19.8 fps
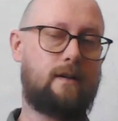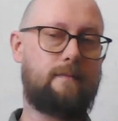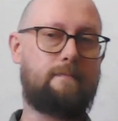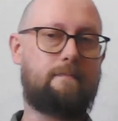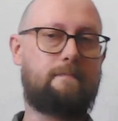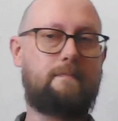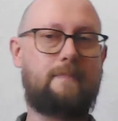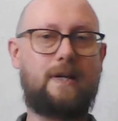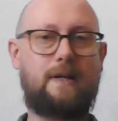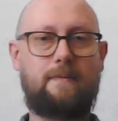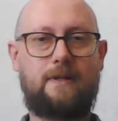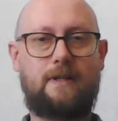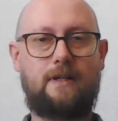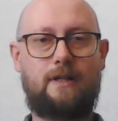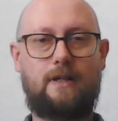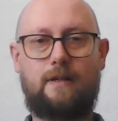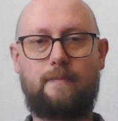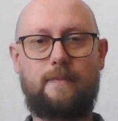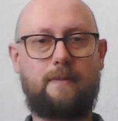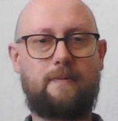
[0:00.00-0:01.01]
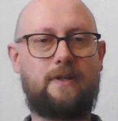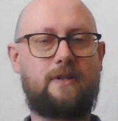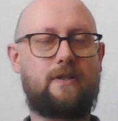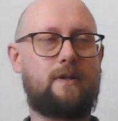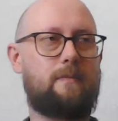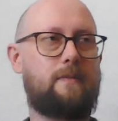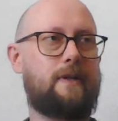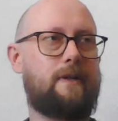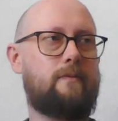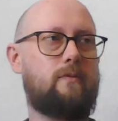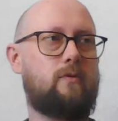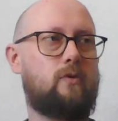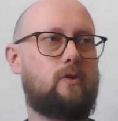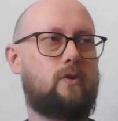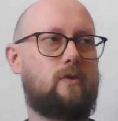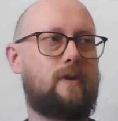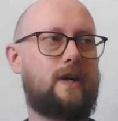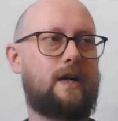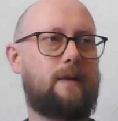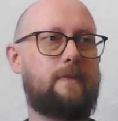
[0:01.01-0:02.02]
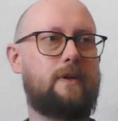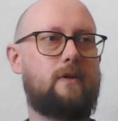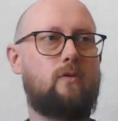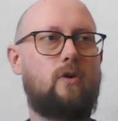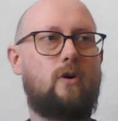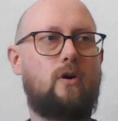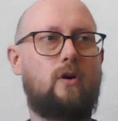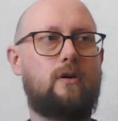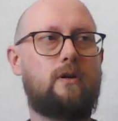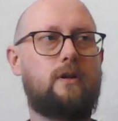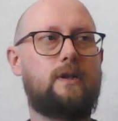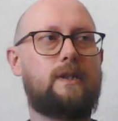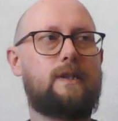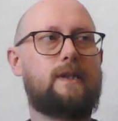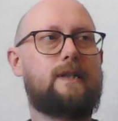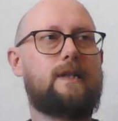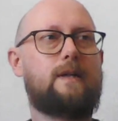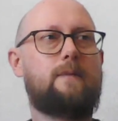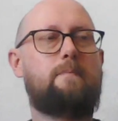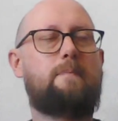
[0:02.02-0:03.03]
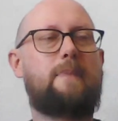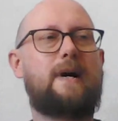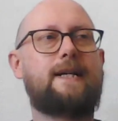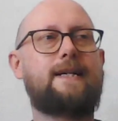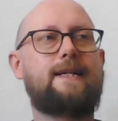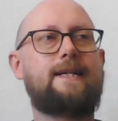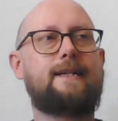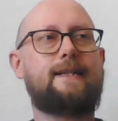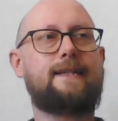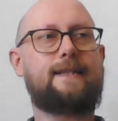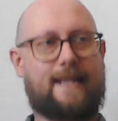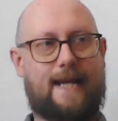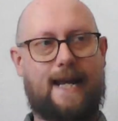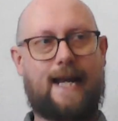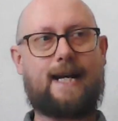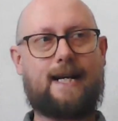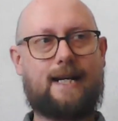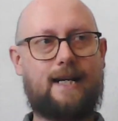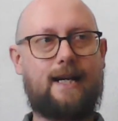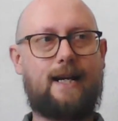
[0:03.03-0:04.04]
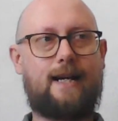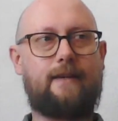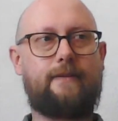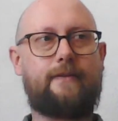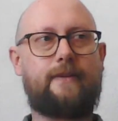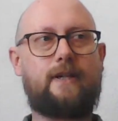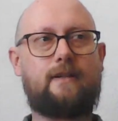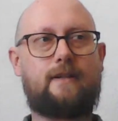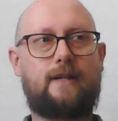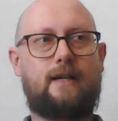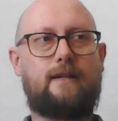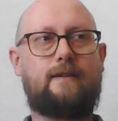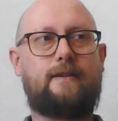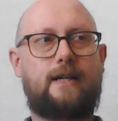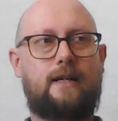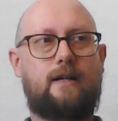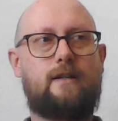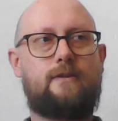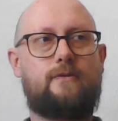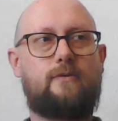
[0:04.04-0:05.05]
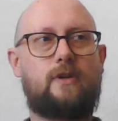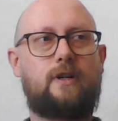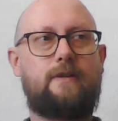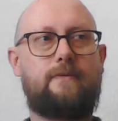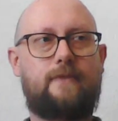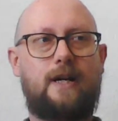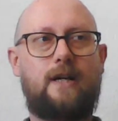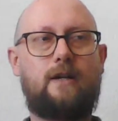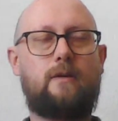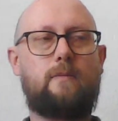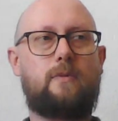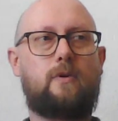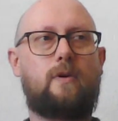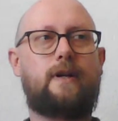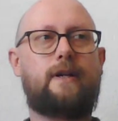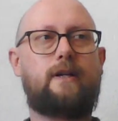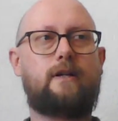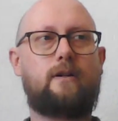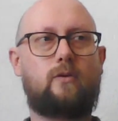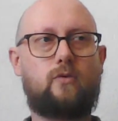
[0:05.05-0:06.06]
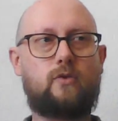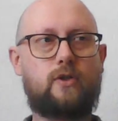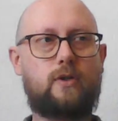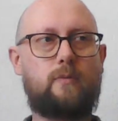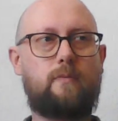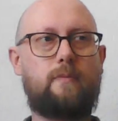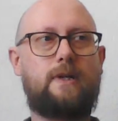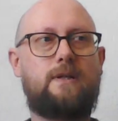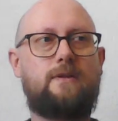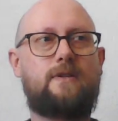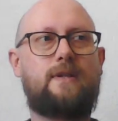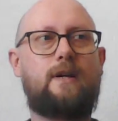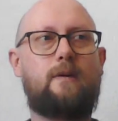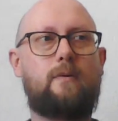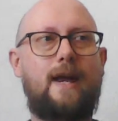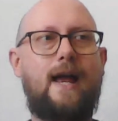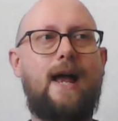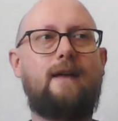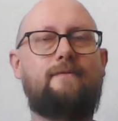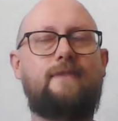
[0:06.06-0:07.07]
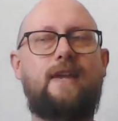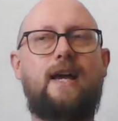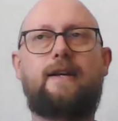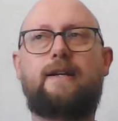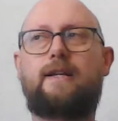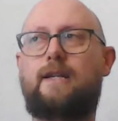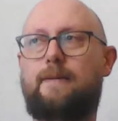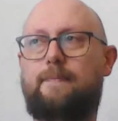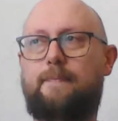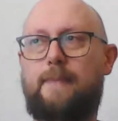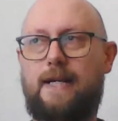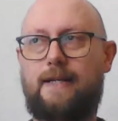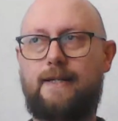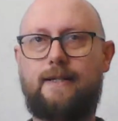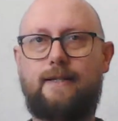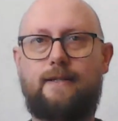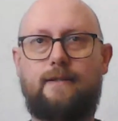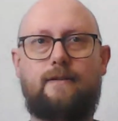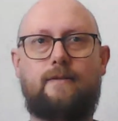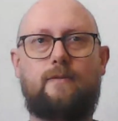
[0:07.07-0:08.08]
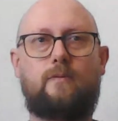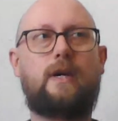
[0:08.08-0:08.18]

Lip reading: Maybe somebody will correct me wrong, but yeah, I think that that is really valuable, and it also means that we have that independence.